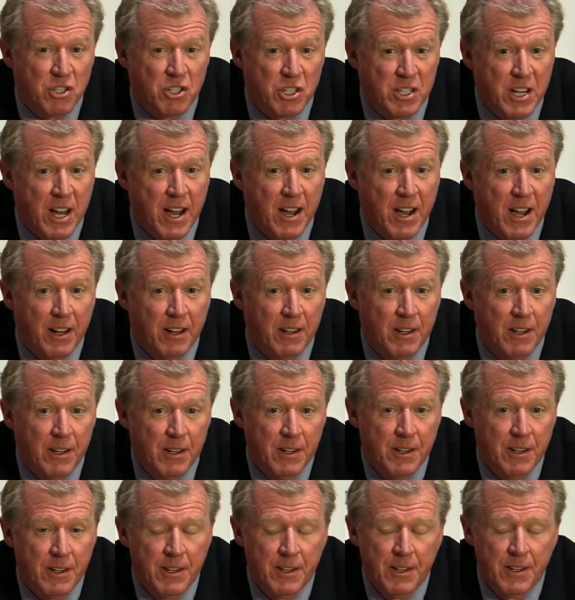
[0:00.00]
style
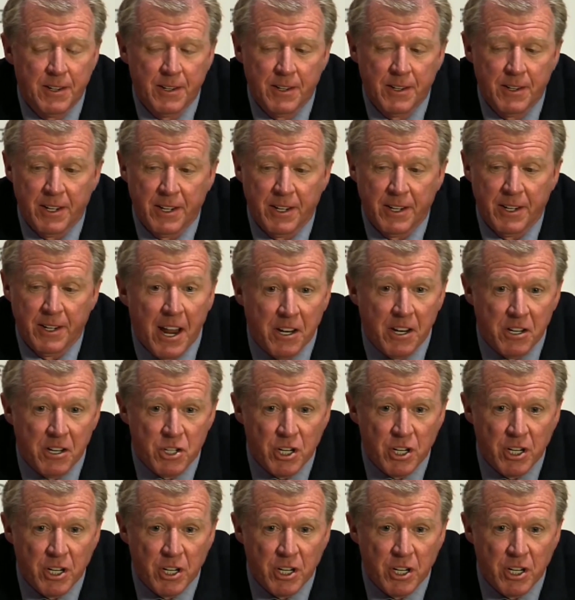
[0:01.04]
and energy.